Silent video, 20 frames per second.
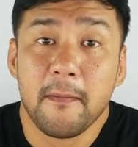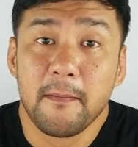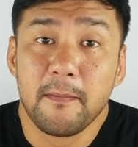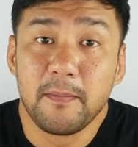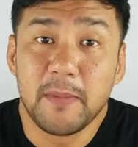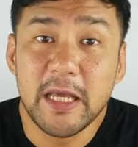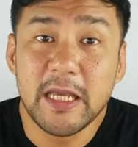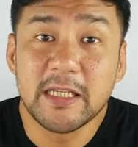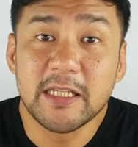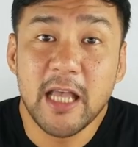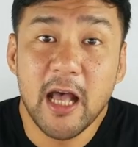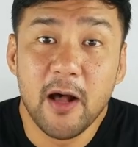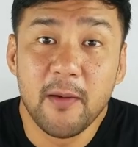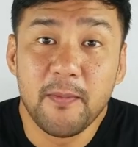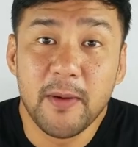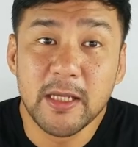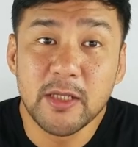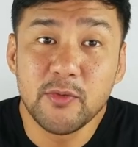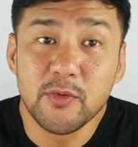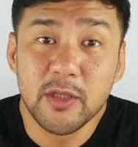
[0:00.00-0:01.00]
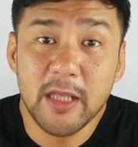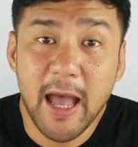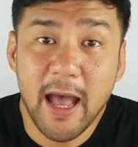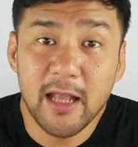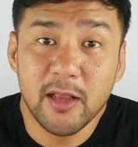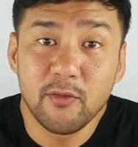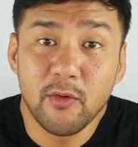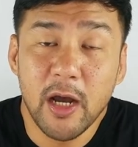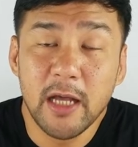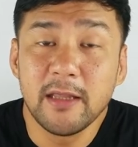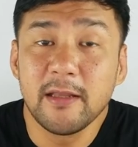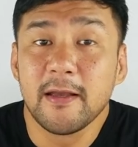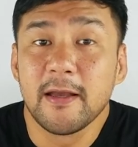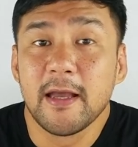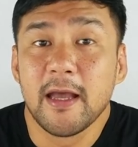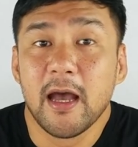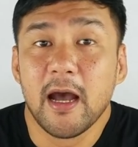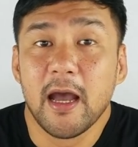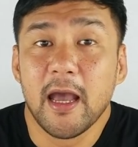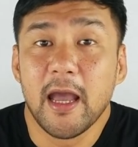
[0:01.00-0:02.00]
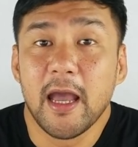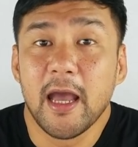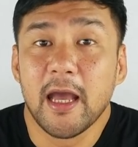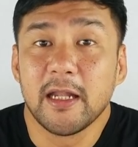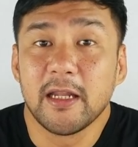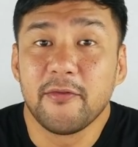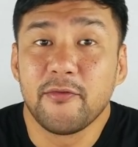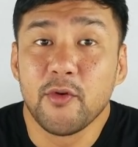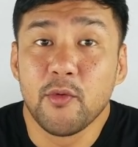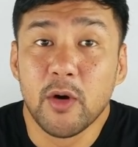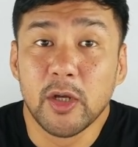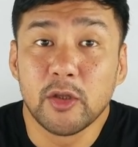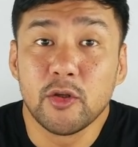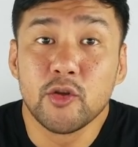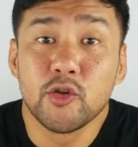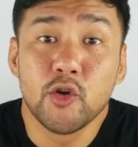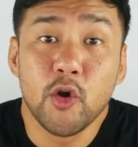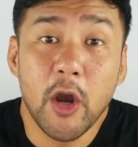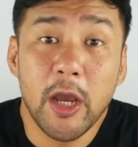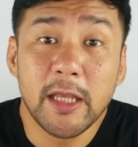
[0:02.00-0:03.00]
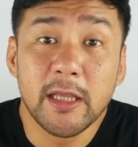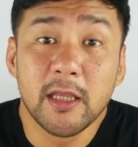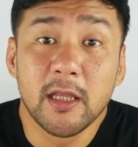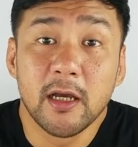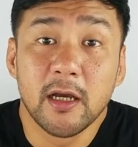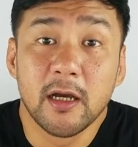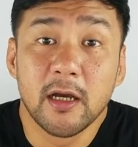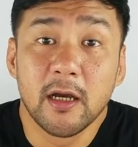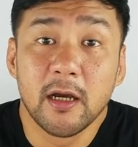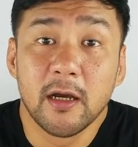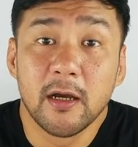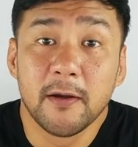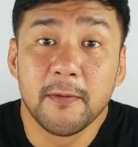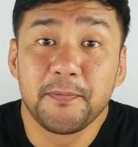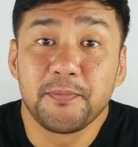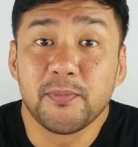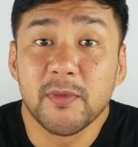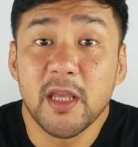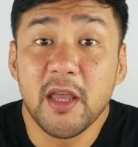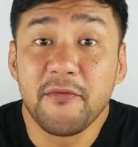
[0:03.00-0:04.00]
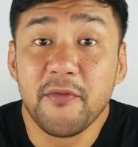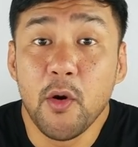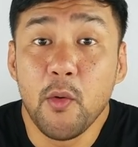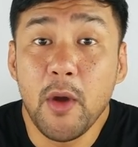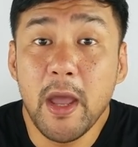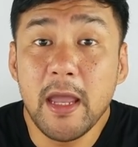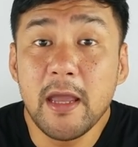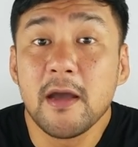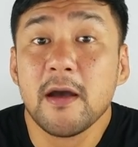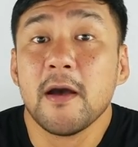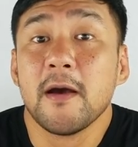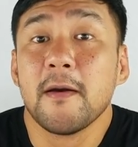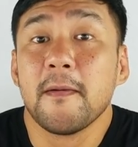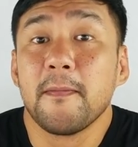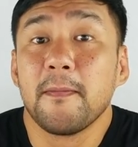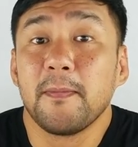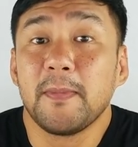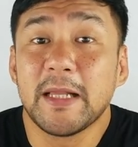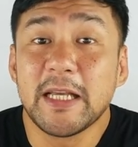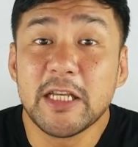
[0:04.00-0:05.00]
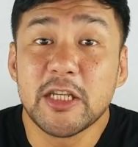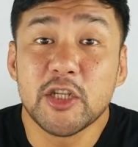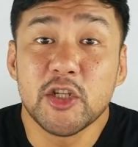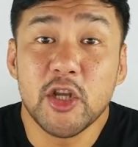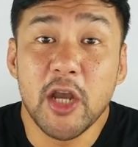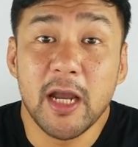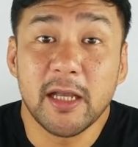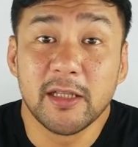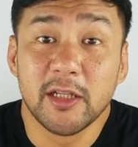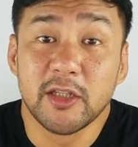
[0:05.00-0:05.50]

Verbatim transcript: please help us with that one, and if you want to join the giveaway, please check the